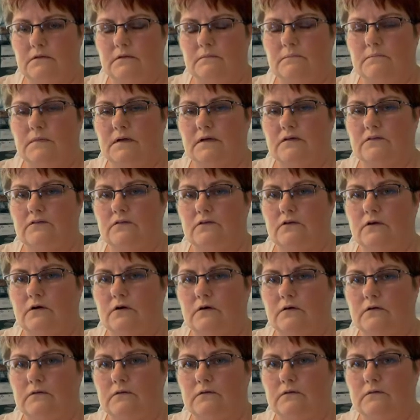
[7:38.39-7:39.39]
It makes it
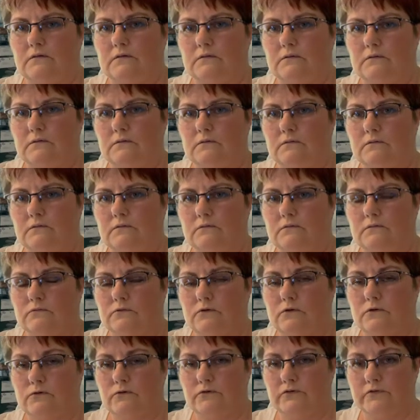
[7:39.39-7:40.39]
hard to
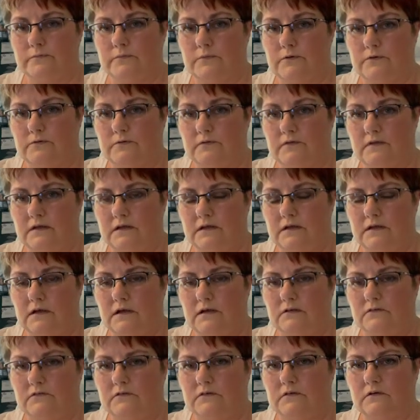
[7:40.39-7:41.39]
roll smoothly,
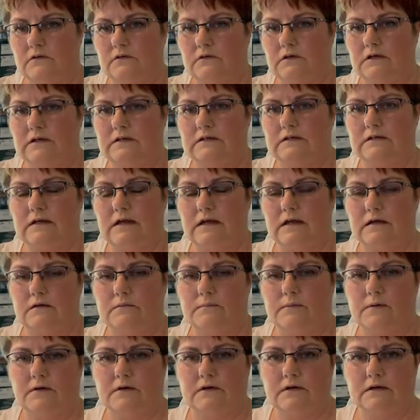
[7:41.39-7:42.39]
and so you need to take it
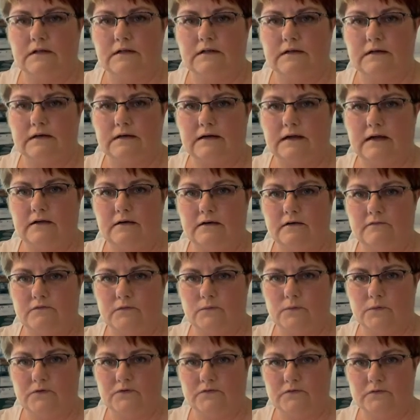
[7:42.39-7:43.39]
apart and clean it out every
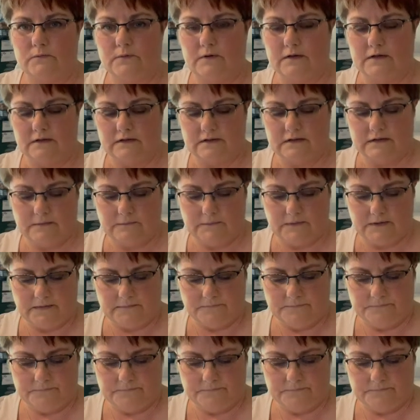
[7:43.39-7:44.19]
once in a while anyway.